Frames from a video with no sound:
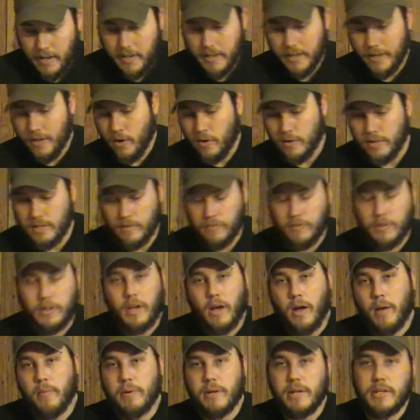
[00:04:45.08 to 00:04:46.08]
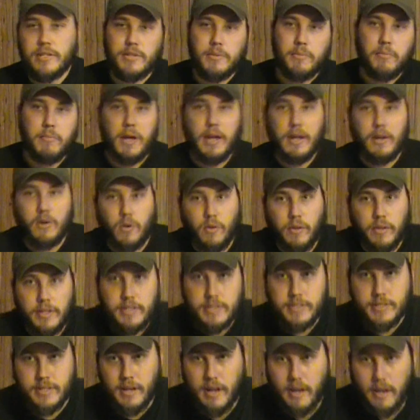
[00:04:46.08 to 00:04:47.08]
you know, different companies that made all
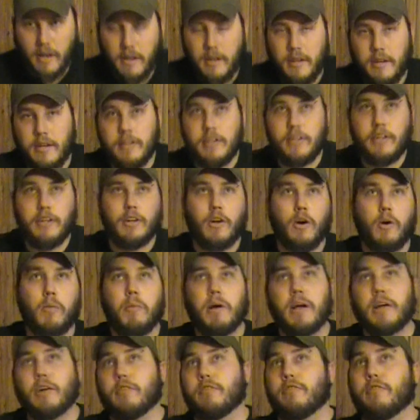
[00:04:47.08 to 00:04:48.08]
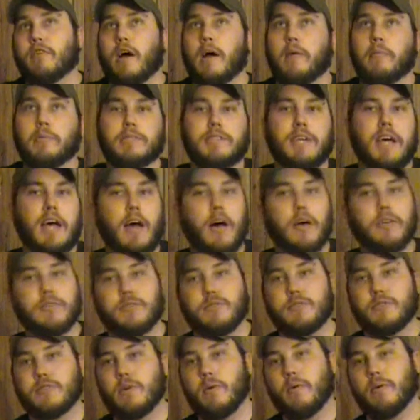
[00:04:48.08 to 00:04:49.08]
these, you know, microfiber
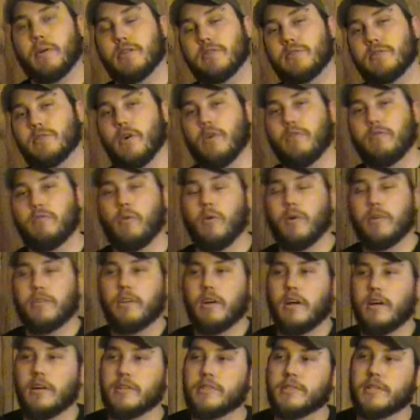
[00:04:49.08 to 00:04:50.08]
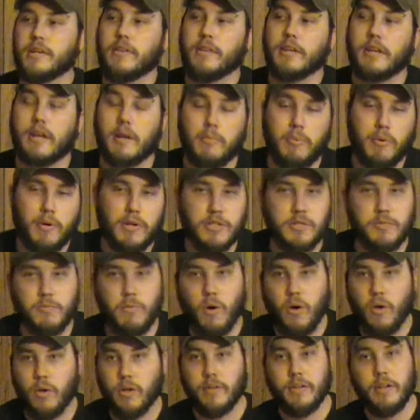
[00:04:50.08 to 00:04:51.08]
towels and so on and so forth. And I understand they get pretty
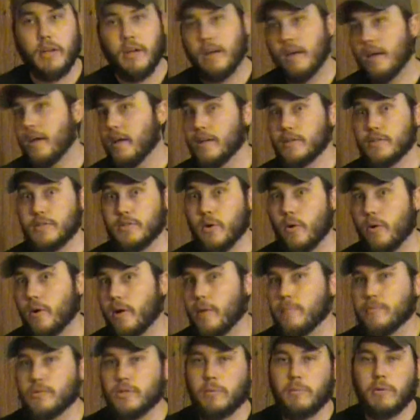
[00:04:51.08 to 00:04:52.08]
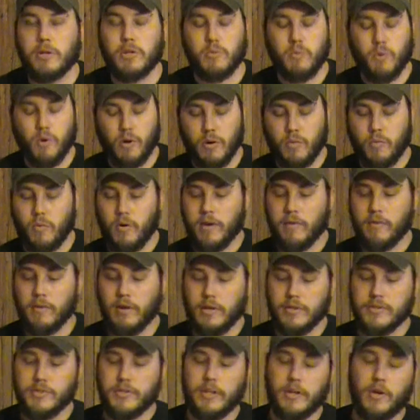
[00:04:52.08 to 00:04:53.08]
small and soak up so much water and whatever
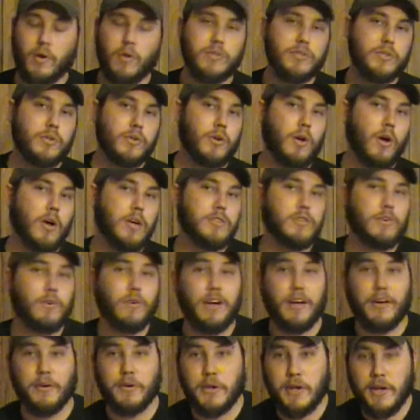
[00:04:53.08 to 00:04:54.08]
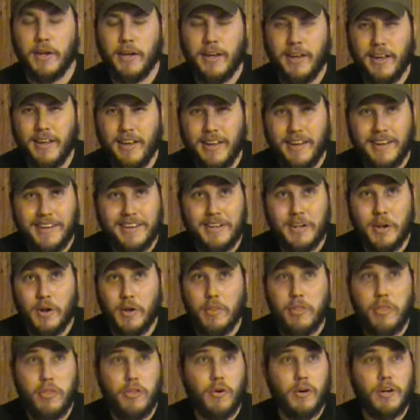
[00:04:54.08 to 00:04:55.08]
else. And they also cost around, you
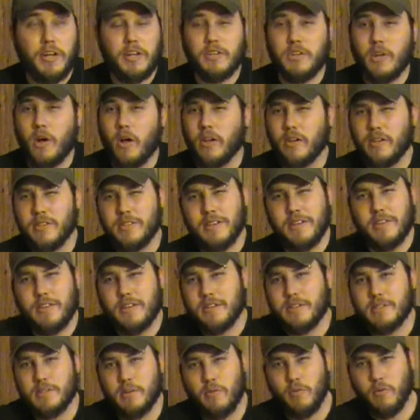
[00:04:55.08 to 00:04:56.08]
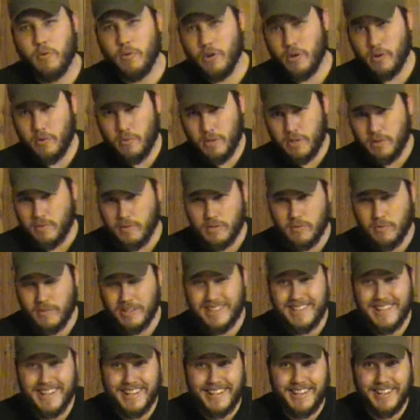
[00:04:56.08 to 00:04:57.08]
know, $30, I think some were, which was
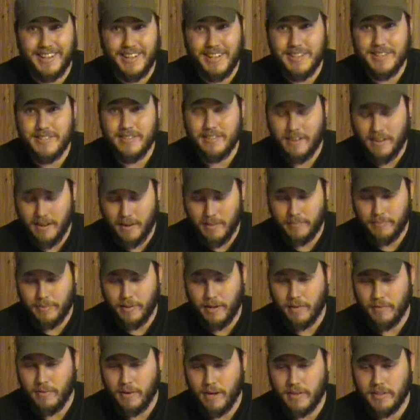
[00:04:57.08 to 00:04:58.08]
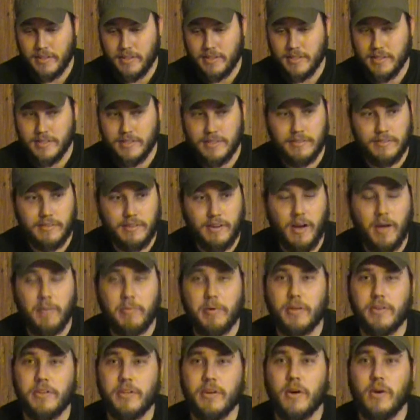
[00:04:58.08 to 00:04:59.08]
ridiculous. I'd rather just
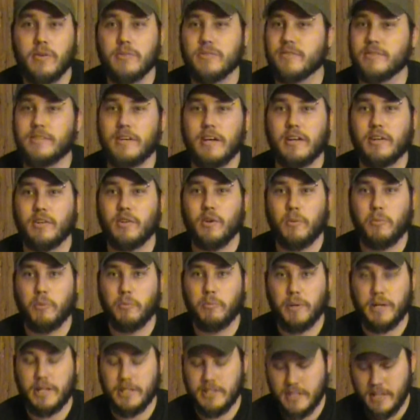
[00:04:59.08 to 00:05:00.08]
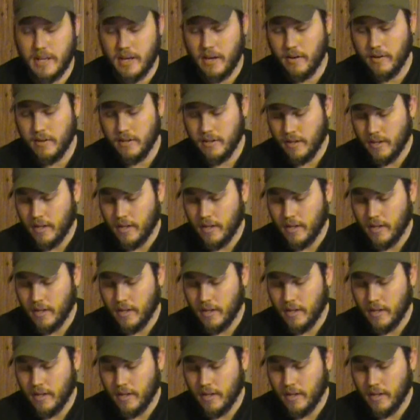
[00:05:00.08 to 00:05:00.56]
cop it on the nose and take a normal beach towel.